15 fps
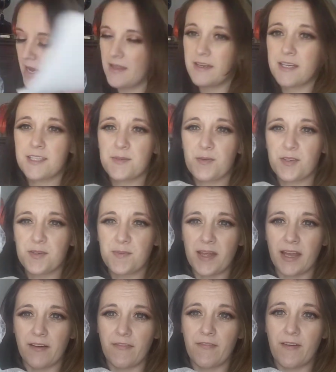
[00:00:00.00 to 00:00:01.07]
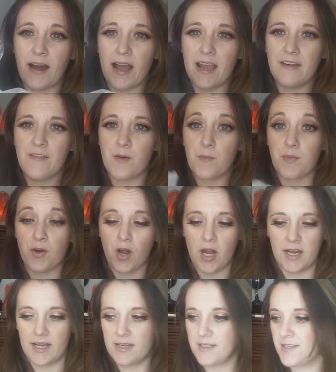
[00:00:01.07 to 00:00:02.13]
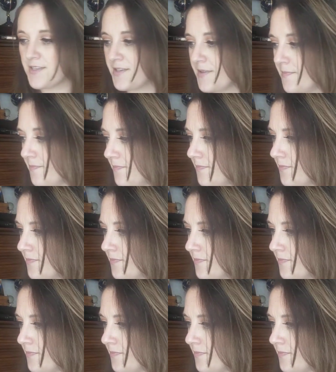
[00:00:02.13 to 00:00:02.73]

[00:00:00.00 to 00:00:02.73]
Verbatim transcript: I think it's supposed to be like five products,